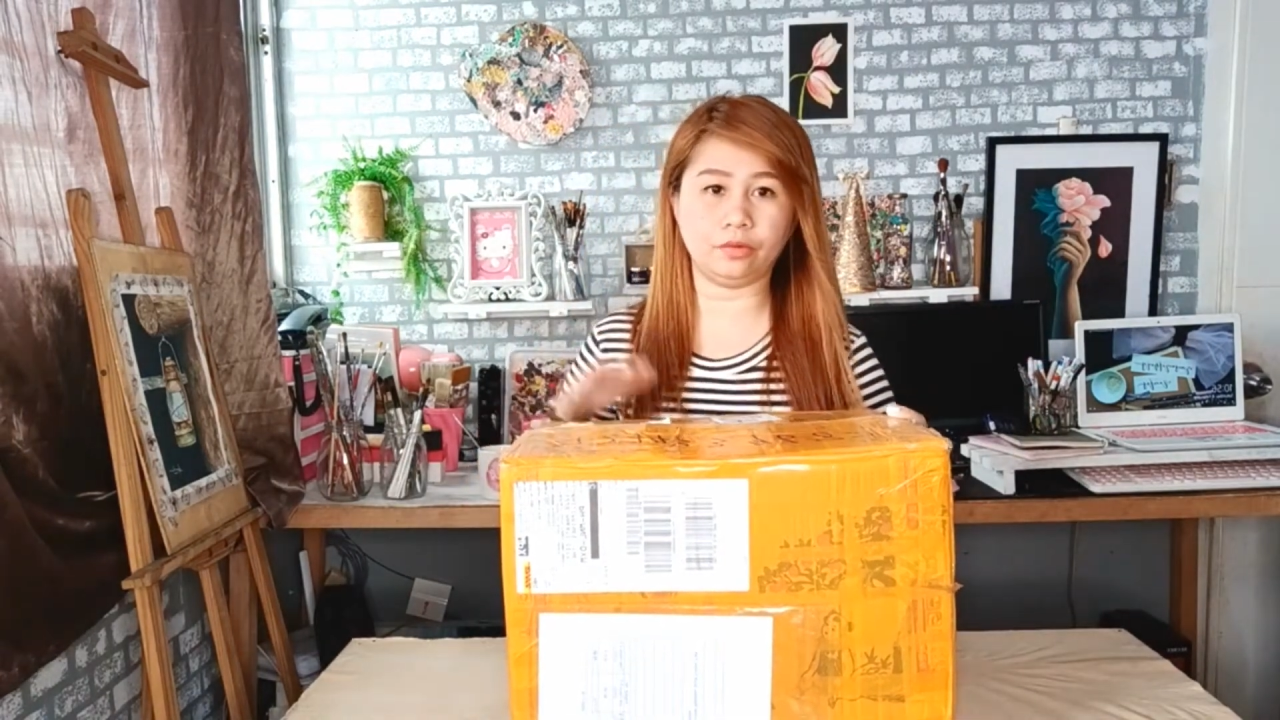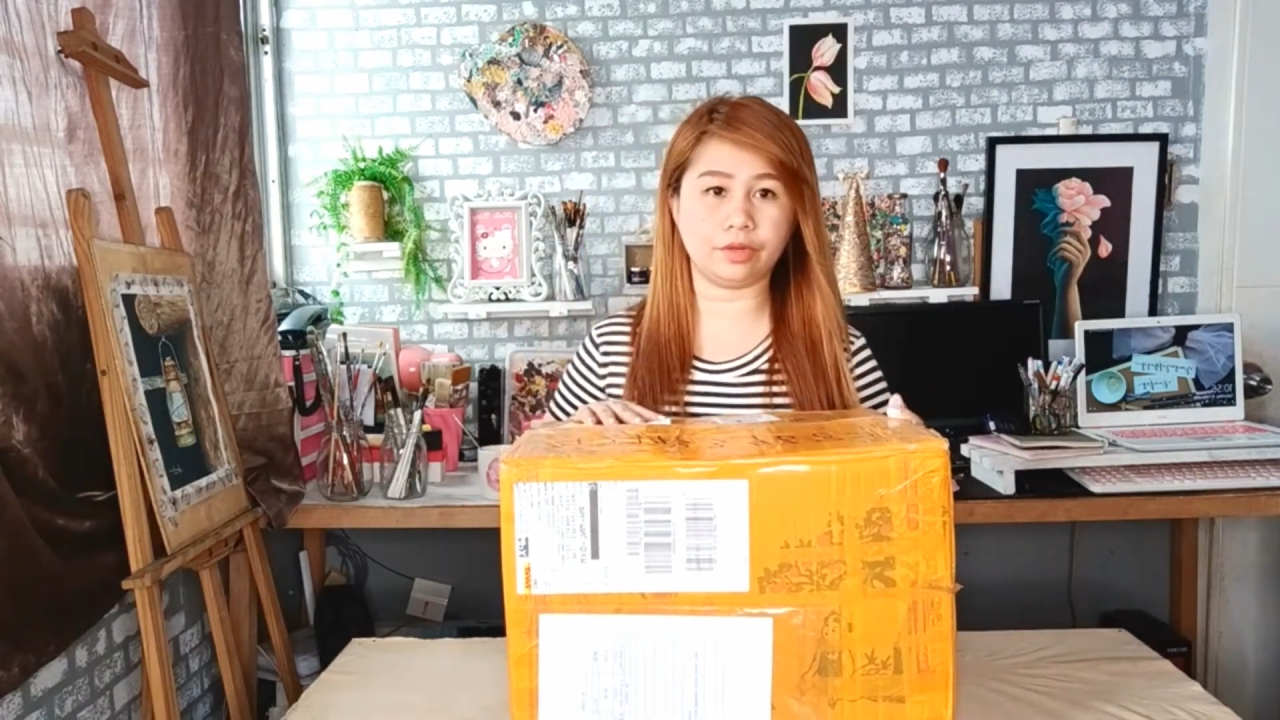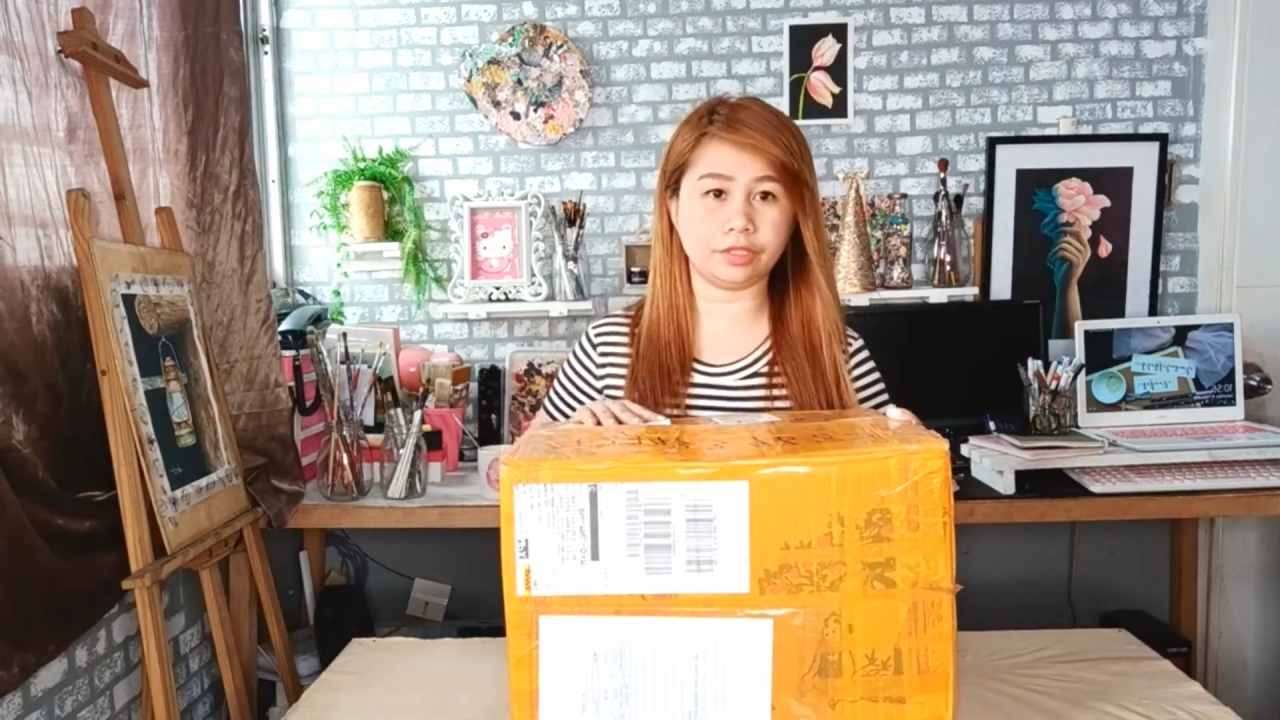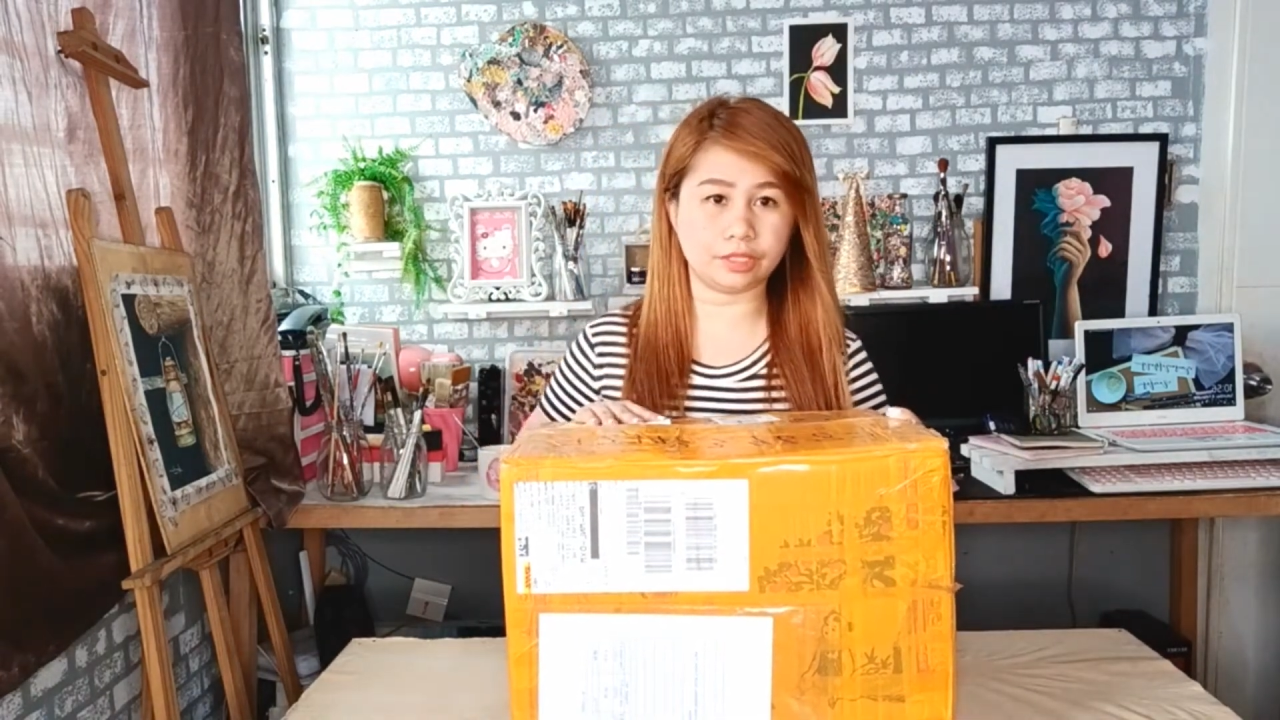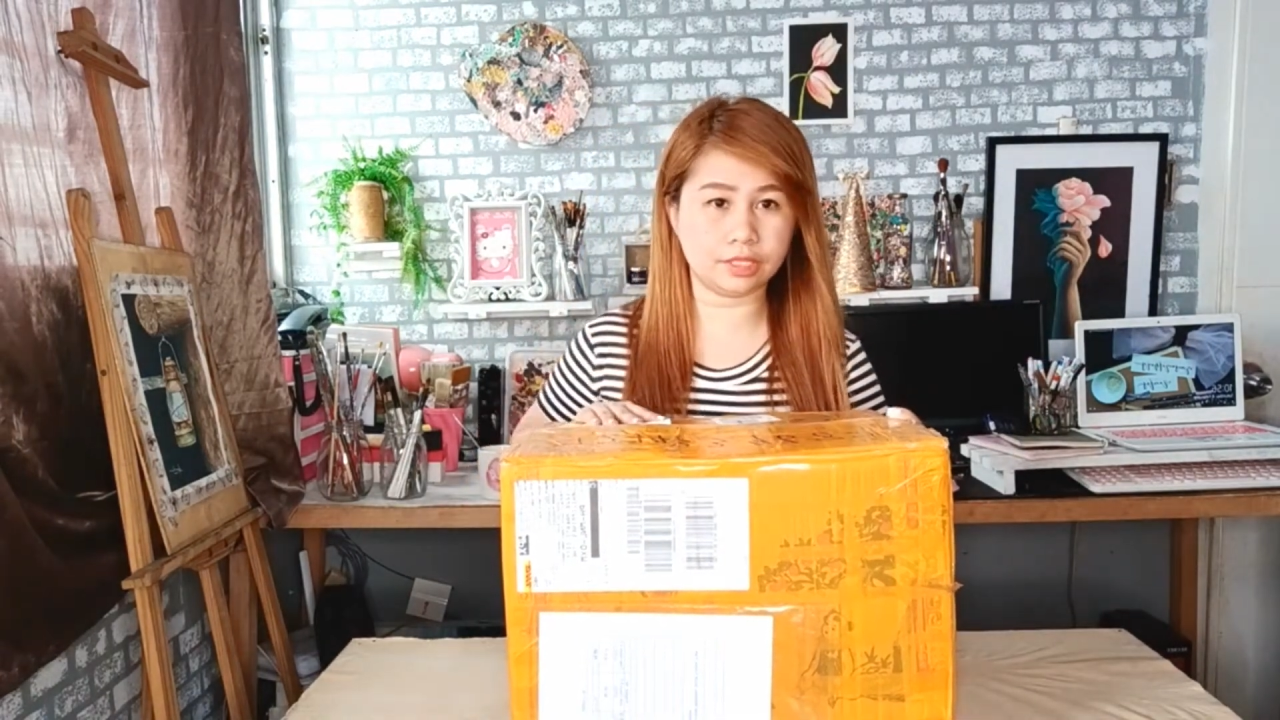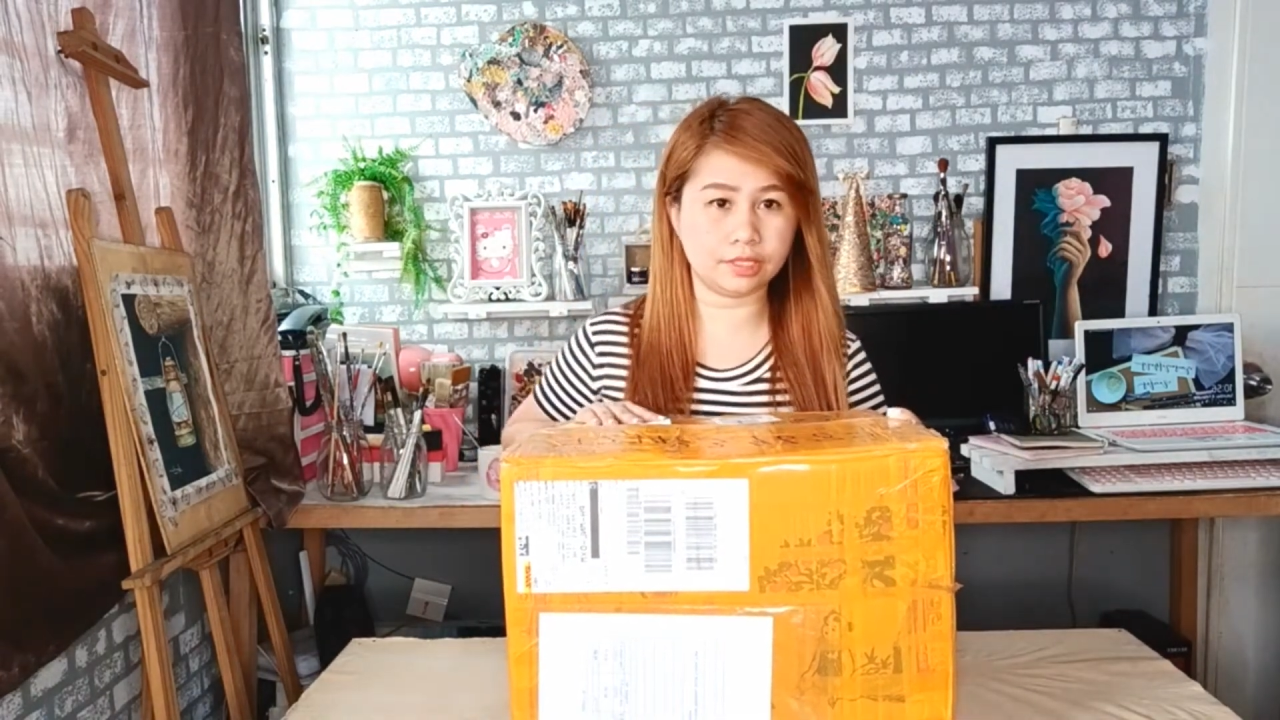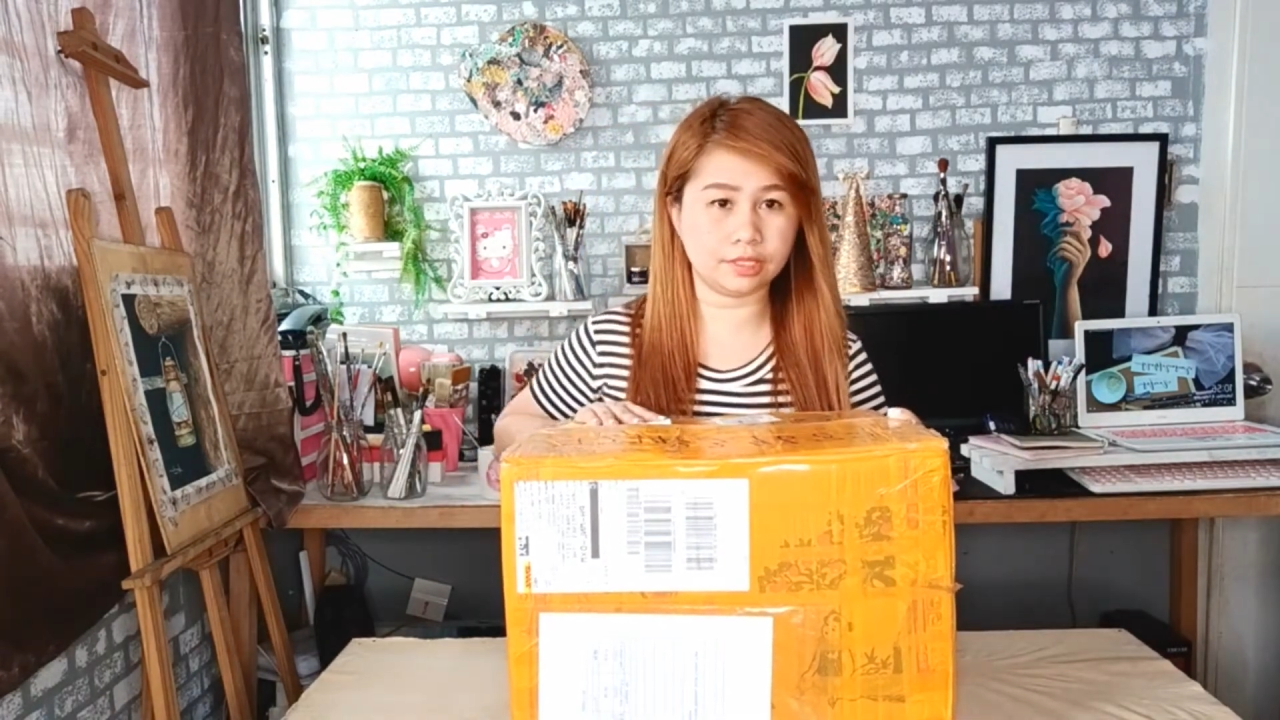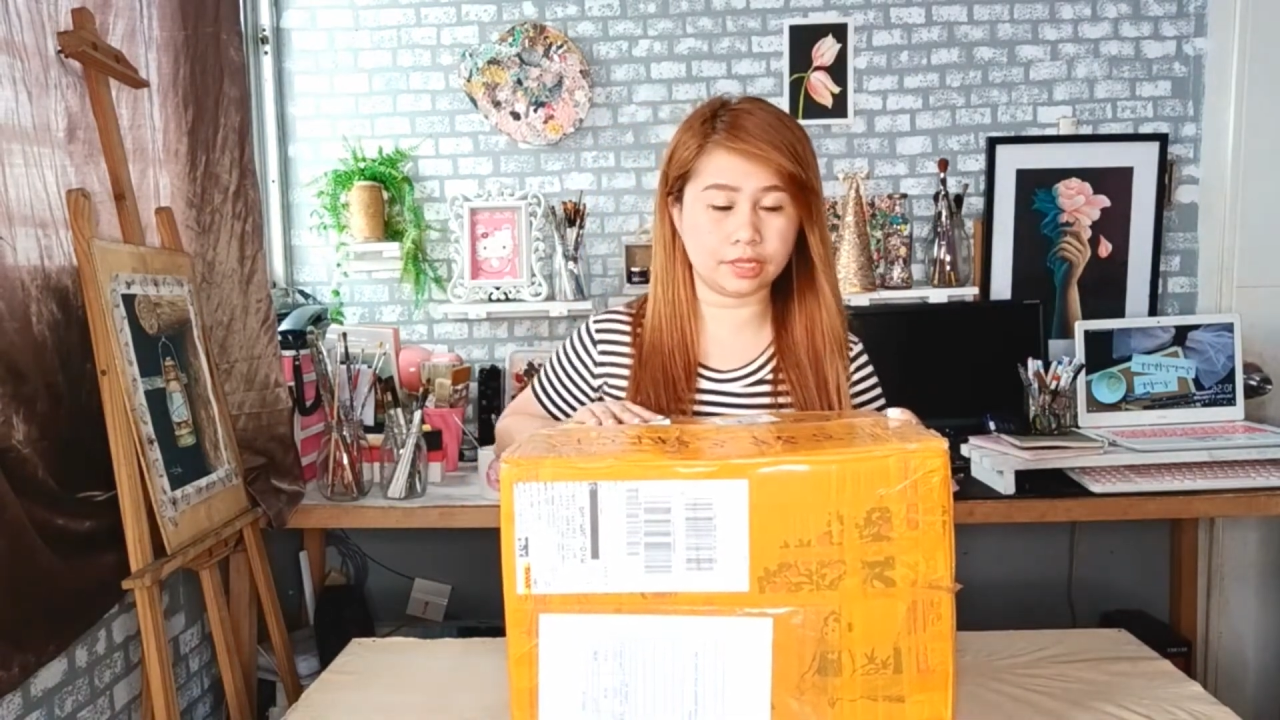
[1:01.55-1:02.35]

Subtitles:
overseas